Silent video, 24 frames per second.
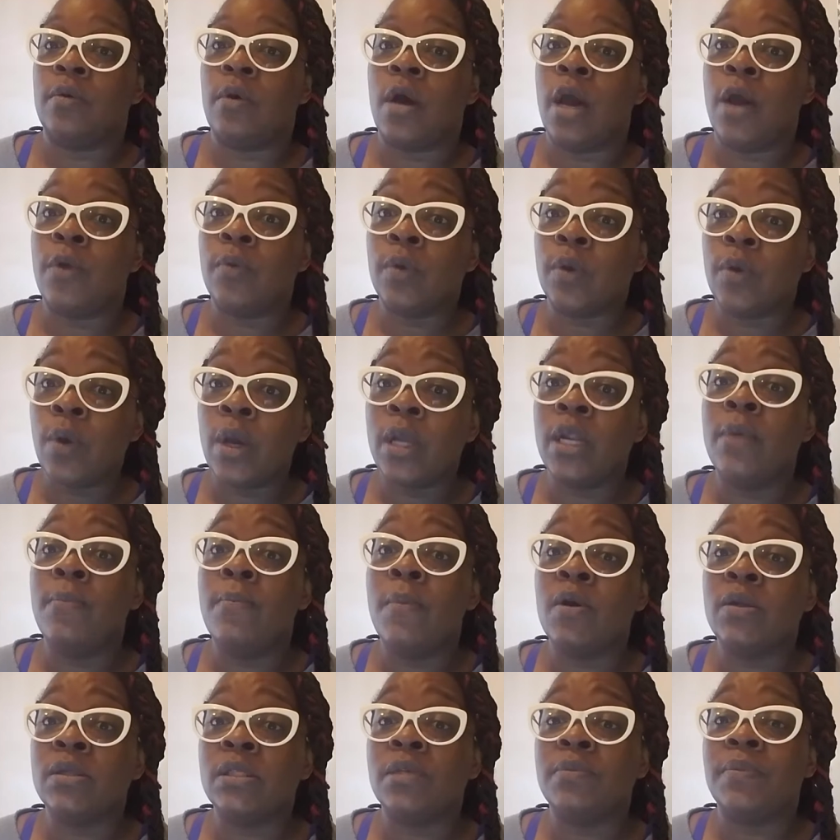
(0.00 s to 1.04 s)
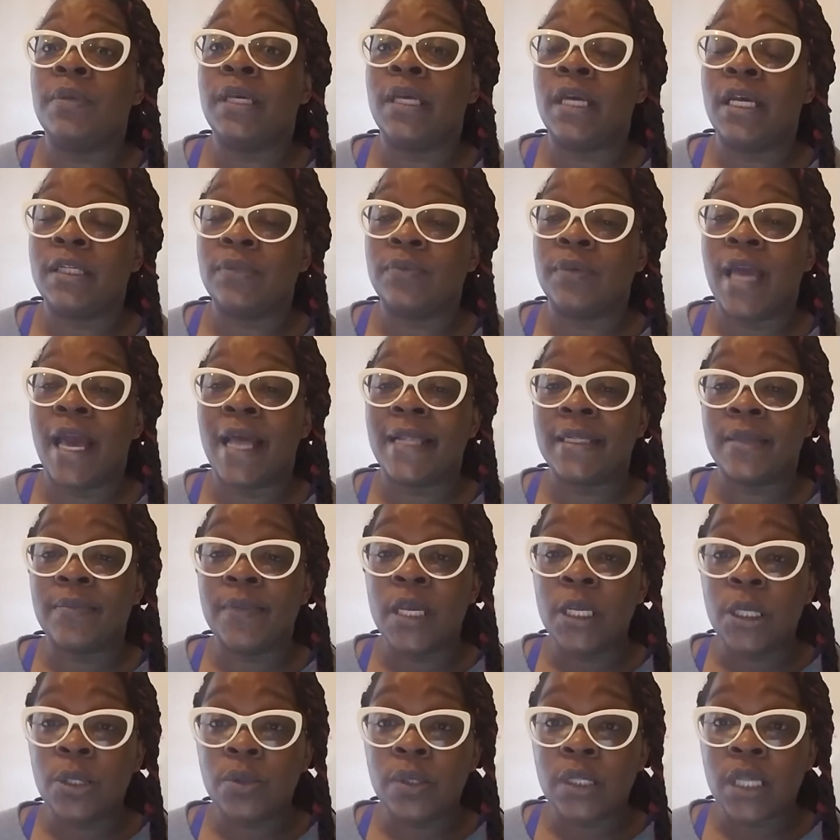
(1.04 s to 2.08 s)
I regret it mostly because we had
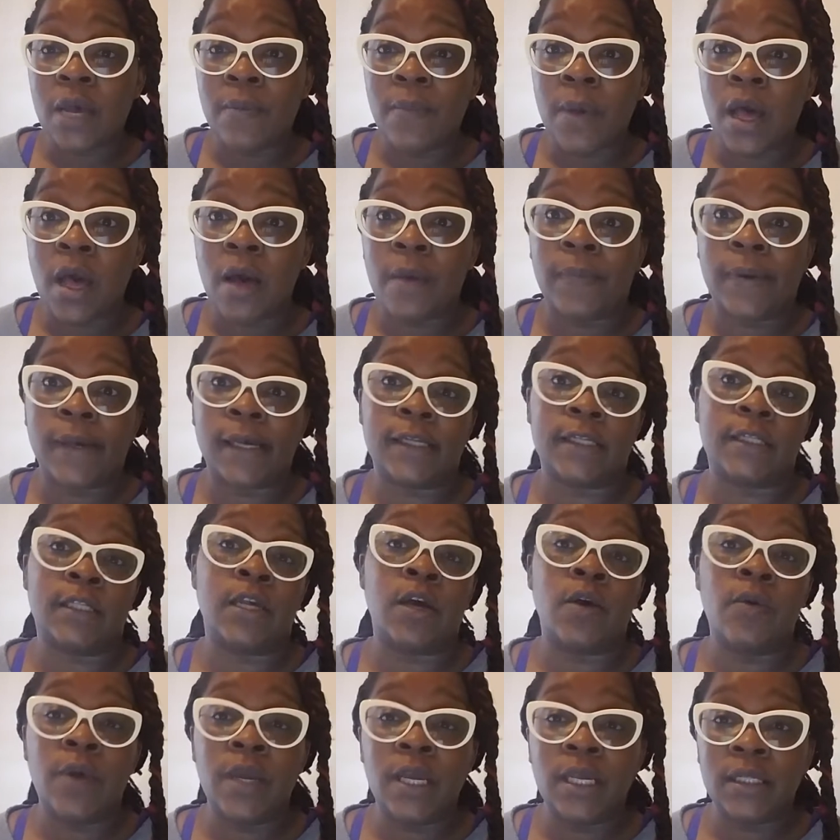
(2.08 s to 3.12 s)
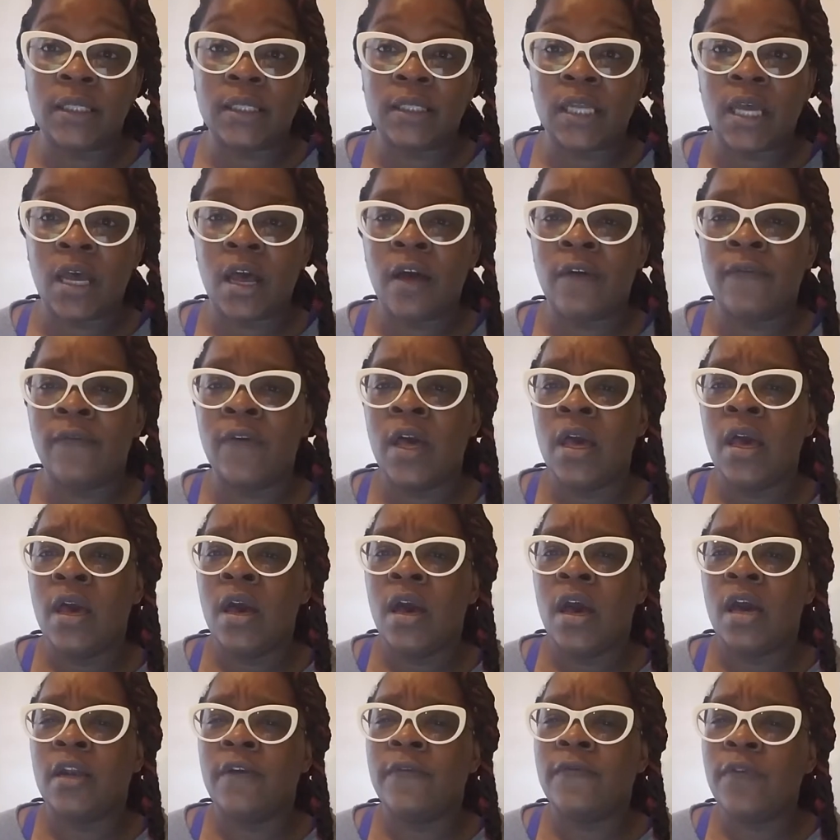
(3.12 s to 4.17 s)
some issues come up, we had towing stuff,
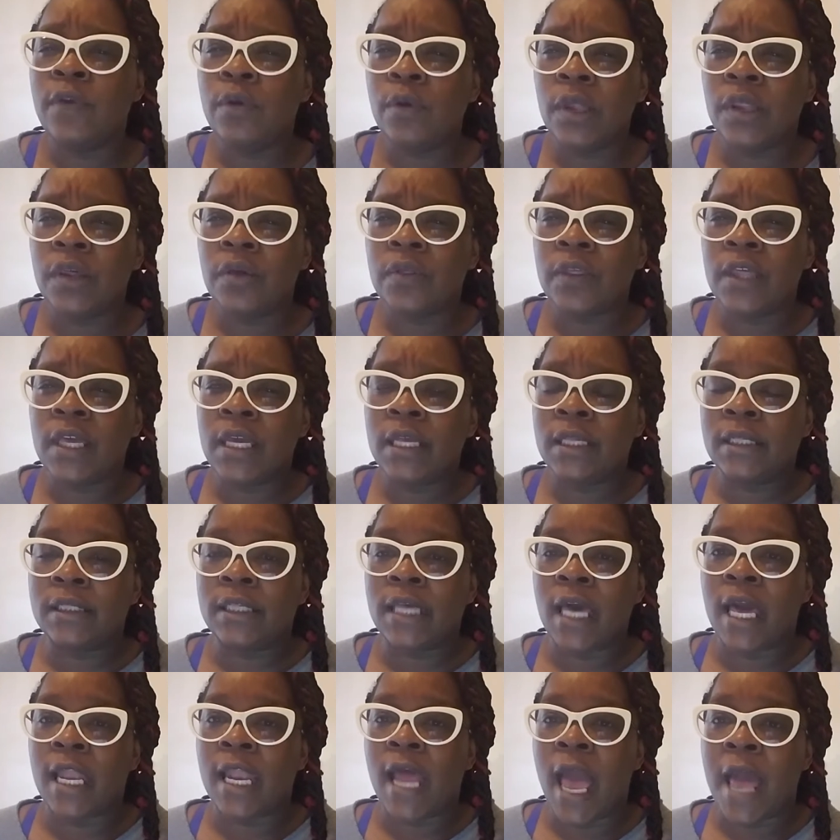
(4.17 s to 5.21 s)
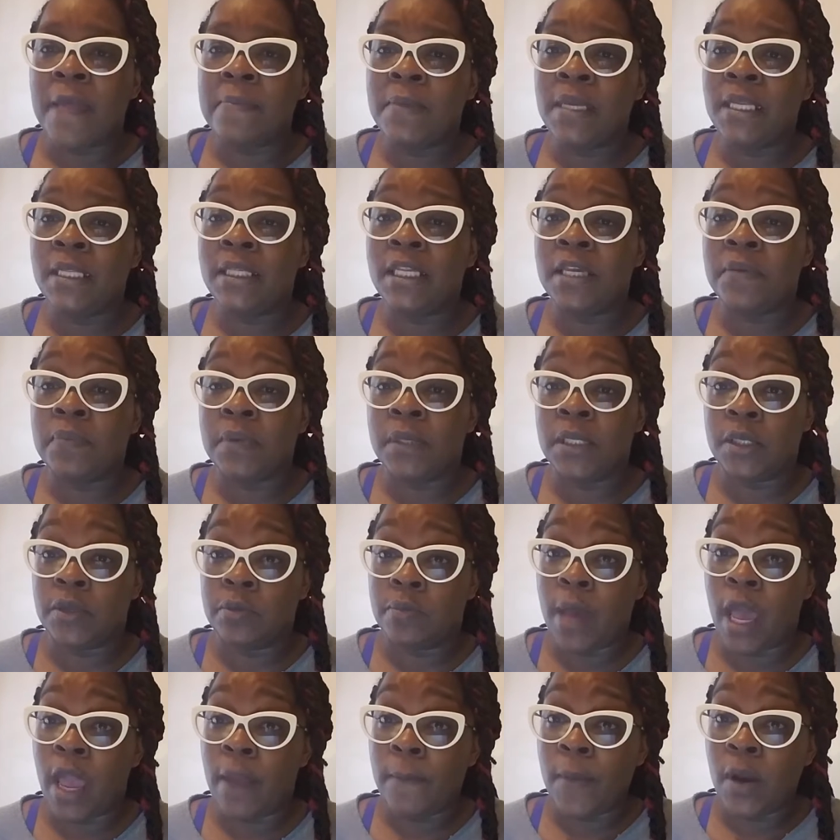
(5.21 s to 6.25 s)
and a few other things that had me dip
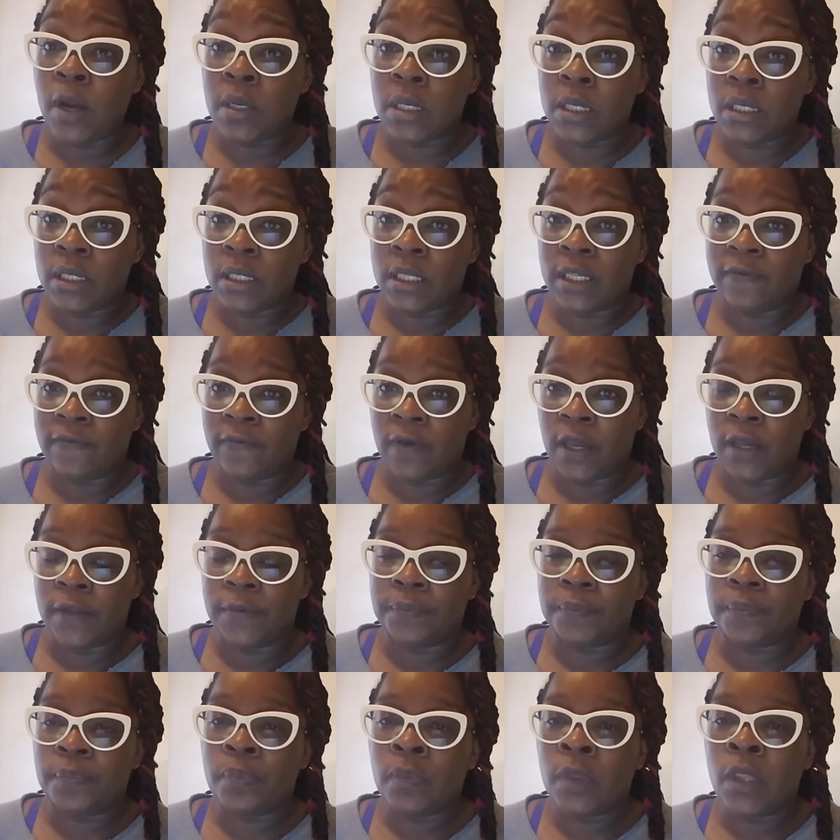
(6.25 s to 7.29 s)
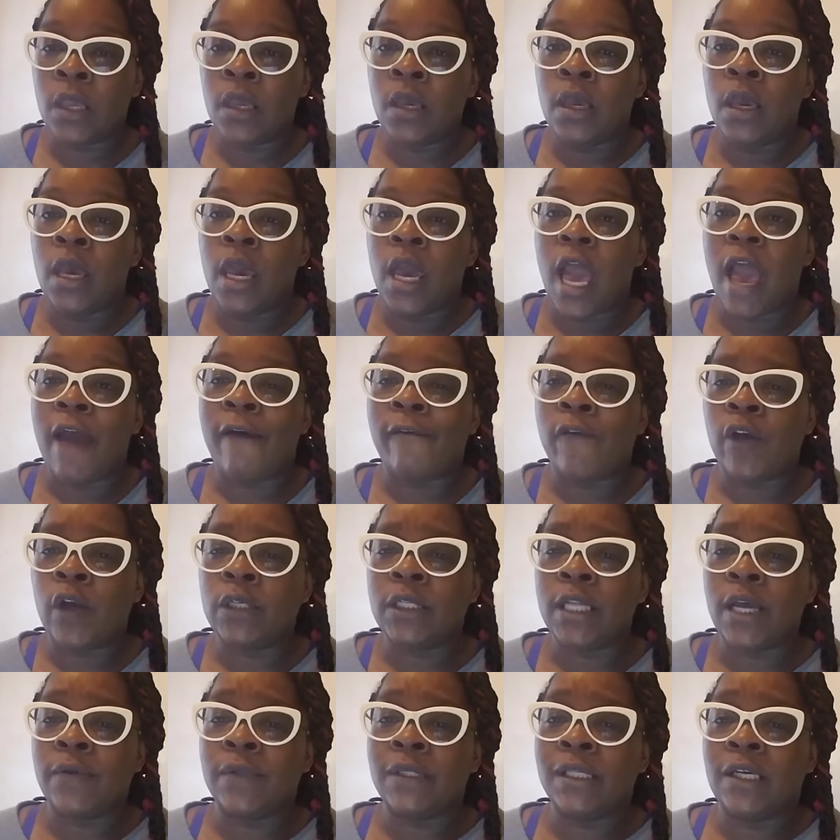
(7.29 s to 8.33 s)
into my emergency fund. At
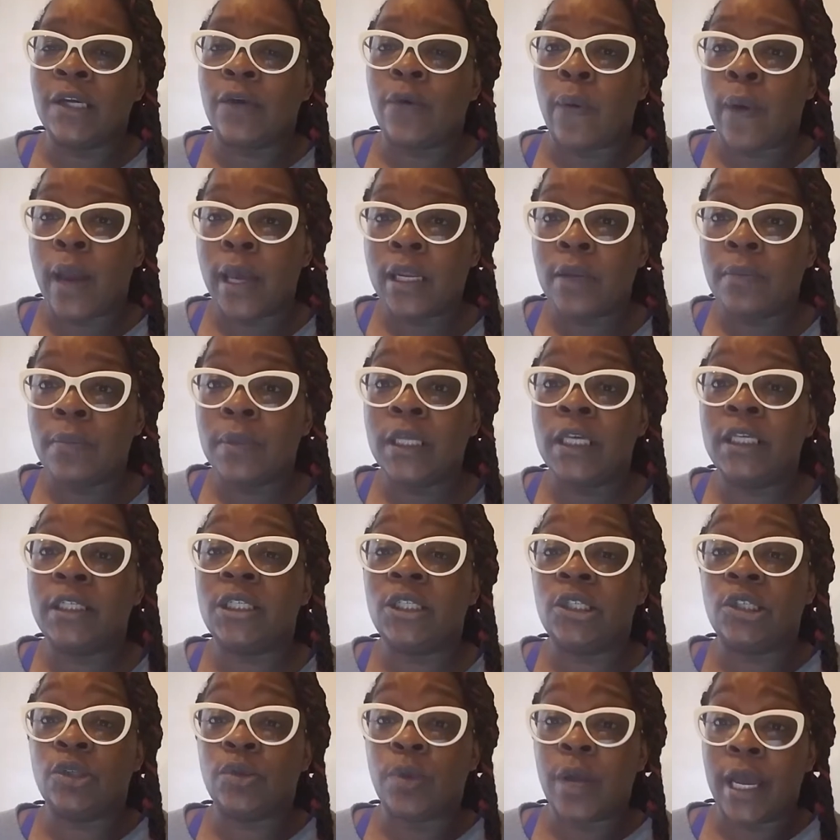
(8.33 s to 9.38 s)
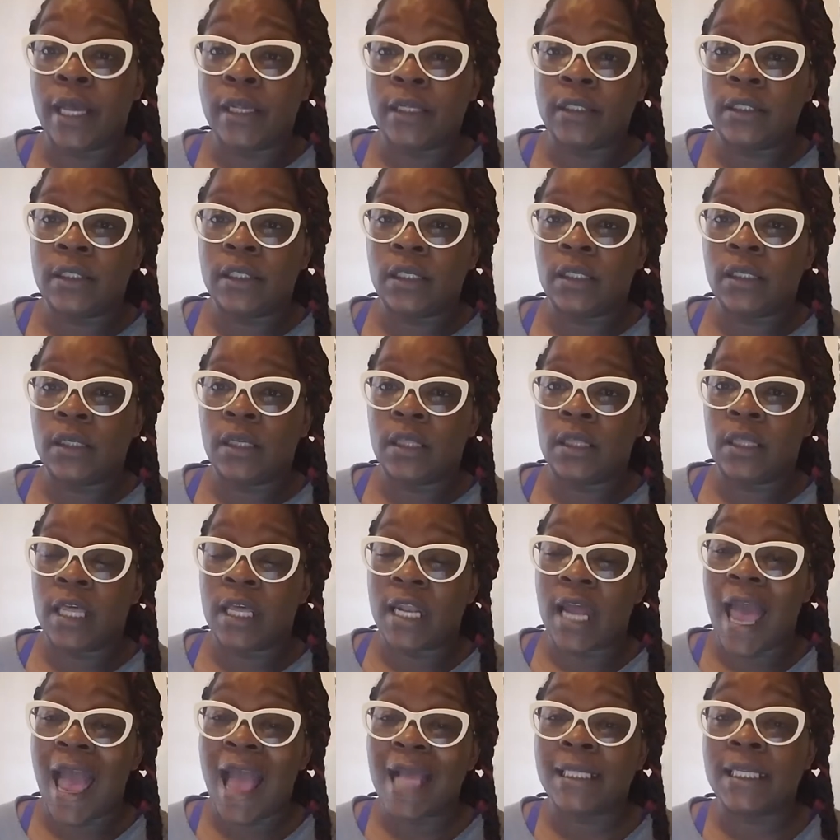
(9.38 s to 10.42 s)
first, I was incredibly stressed
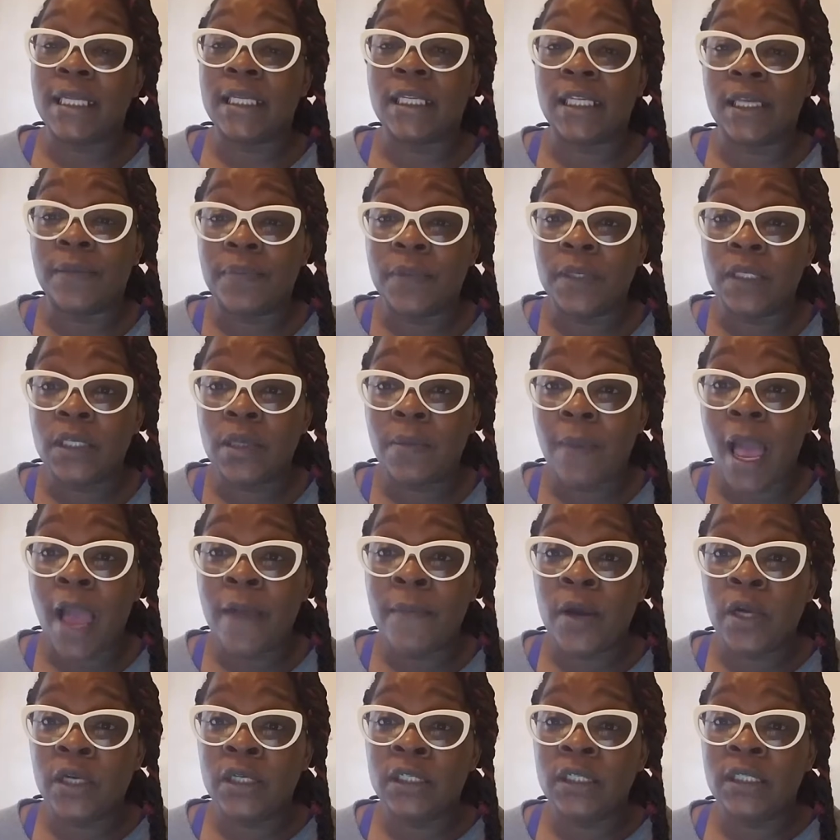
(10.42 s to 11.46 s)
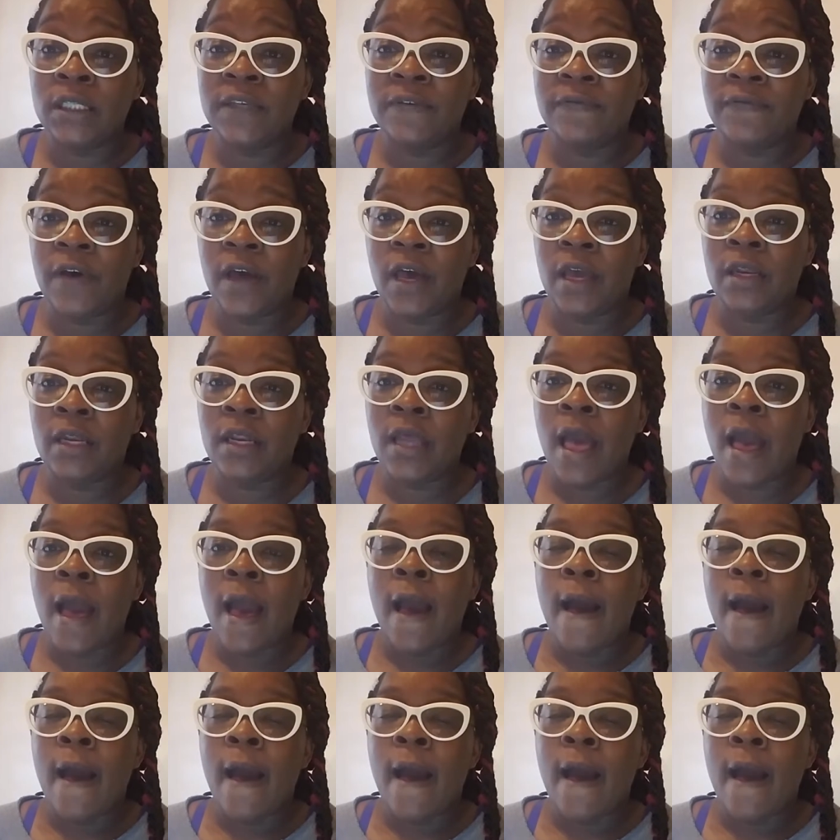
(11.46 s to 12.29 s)
that I had to dip into my emergency fund,